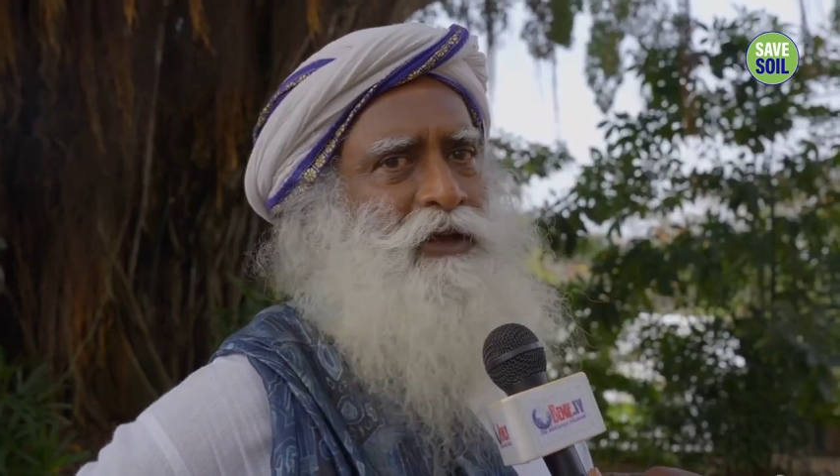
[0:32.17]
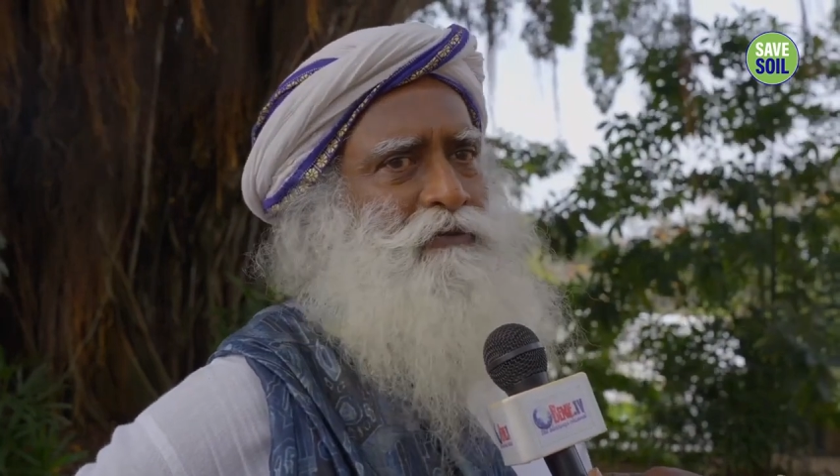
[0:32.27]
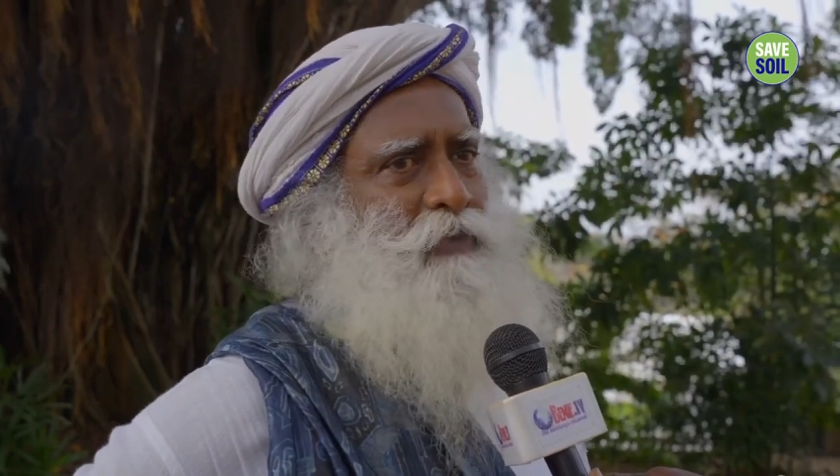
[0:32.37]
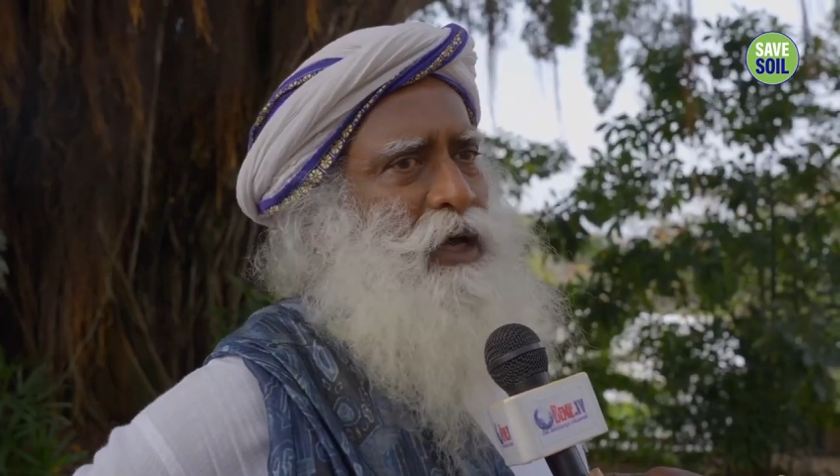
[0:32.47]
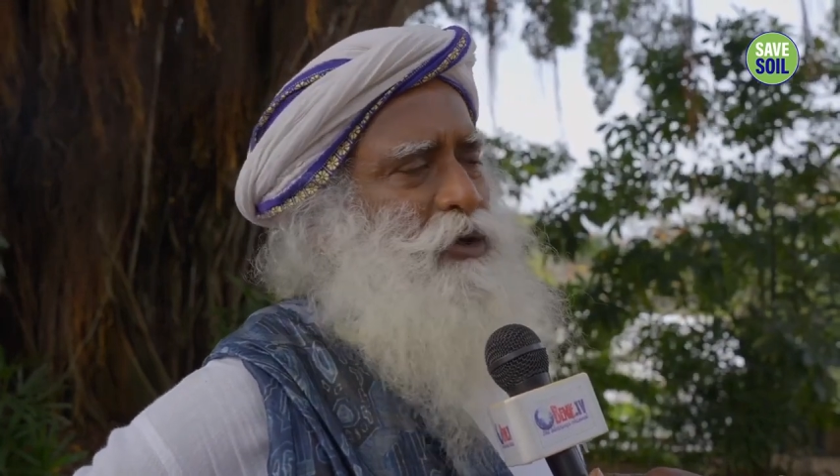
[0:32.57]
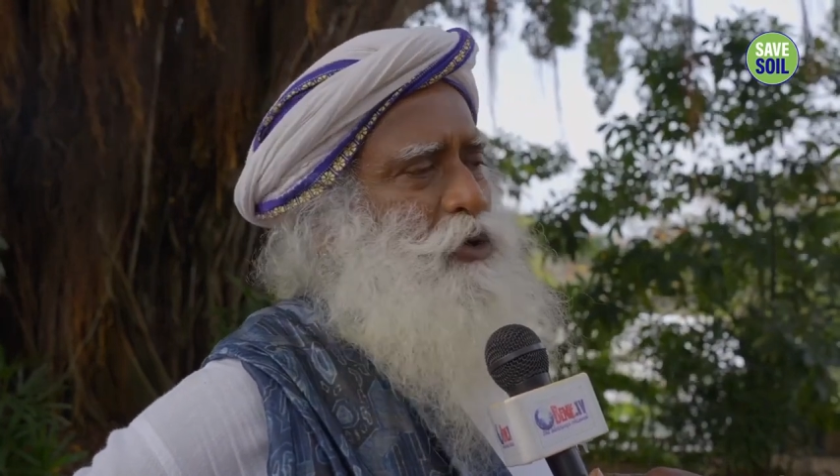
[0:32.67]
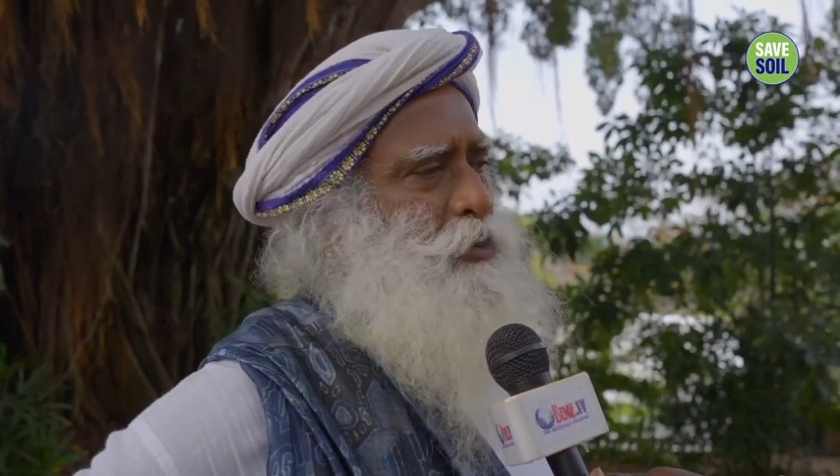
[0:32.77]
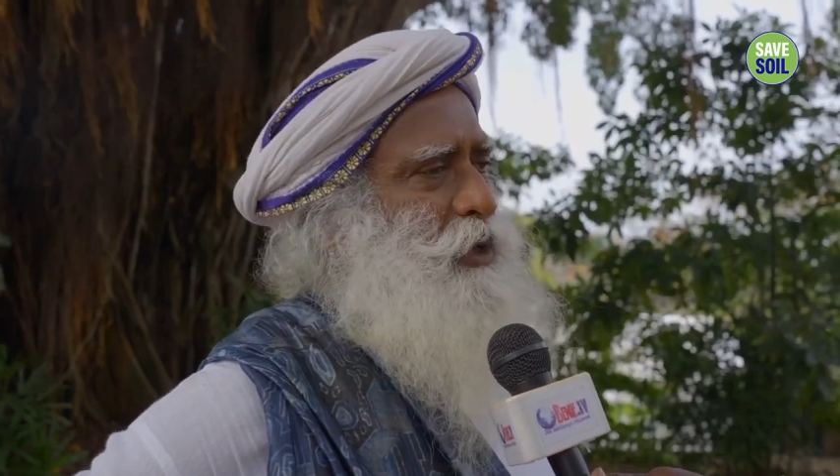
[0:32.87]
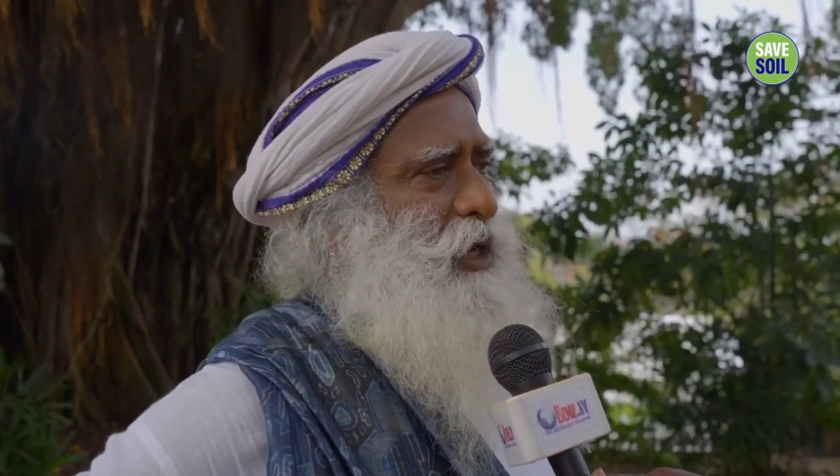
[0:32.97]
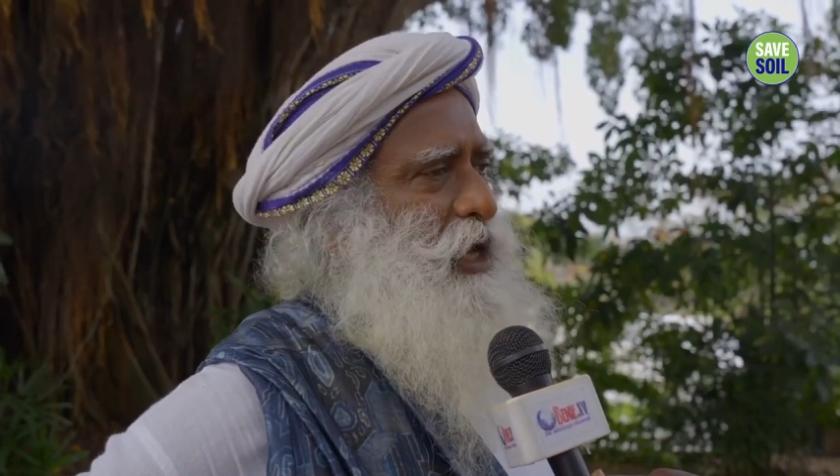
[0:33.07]
if
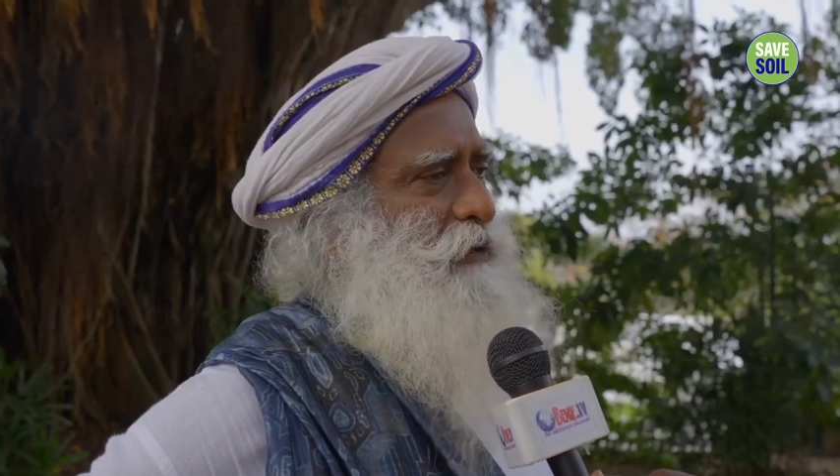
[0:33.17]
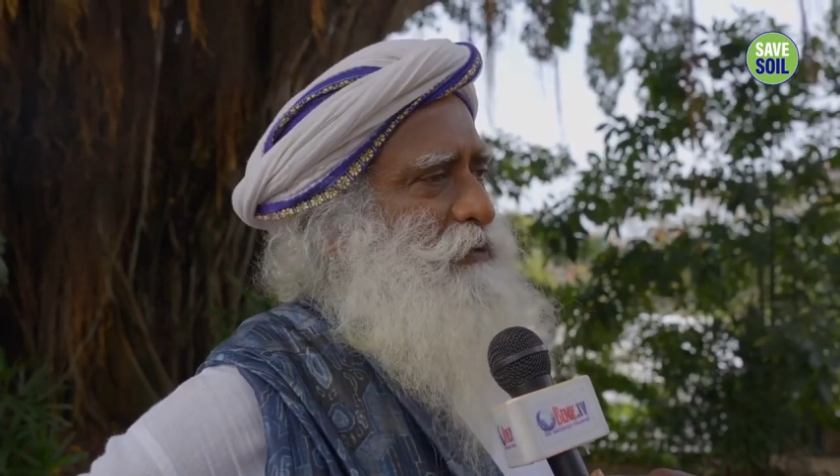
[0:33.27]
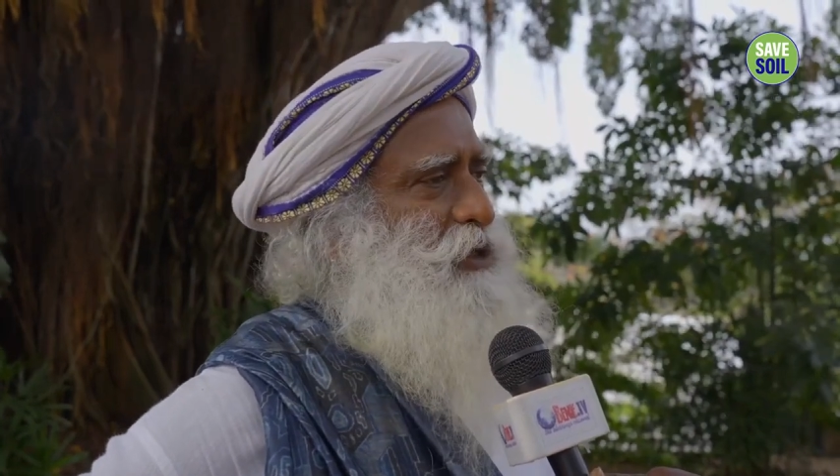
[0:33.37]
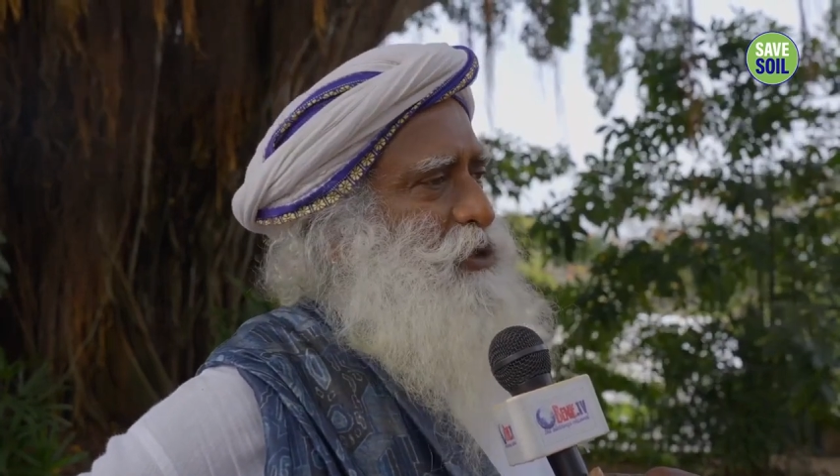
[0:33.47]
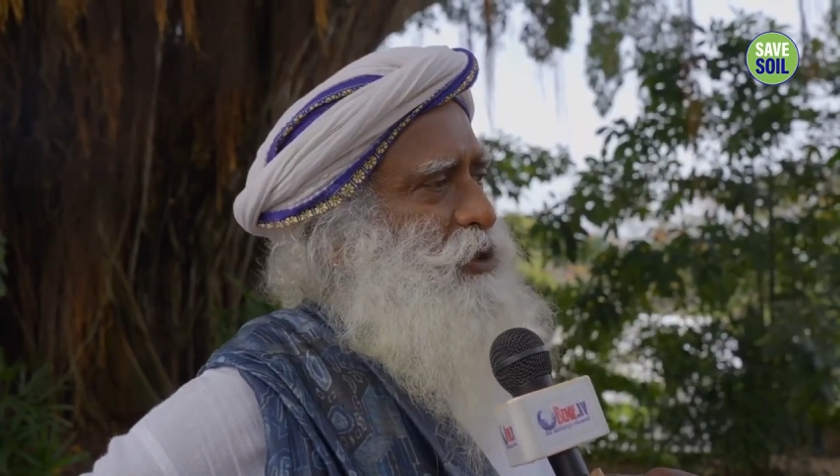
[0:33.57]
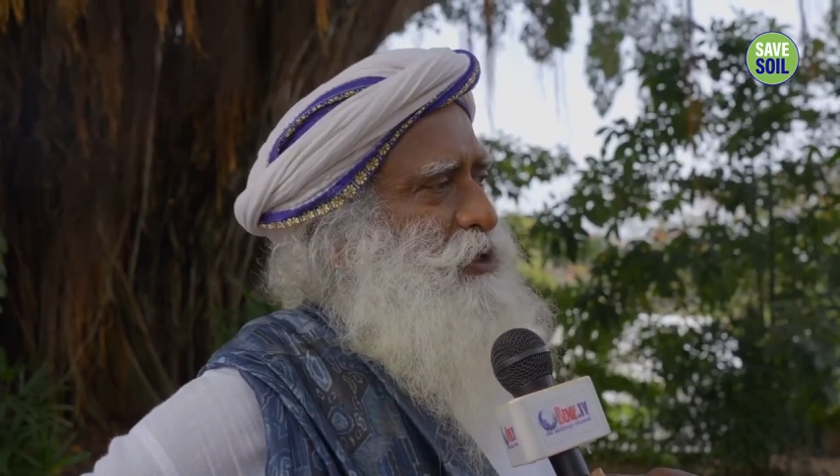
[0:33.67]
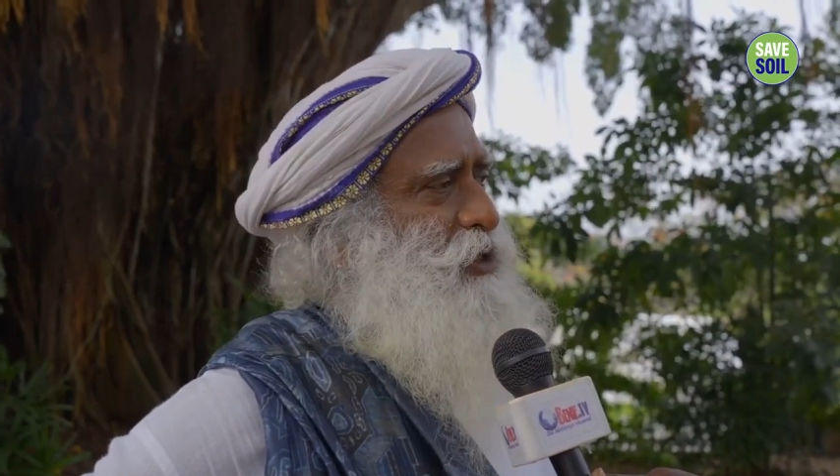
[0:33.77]
microbial life does not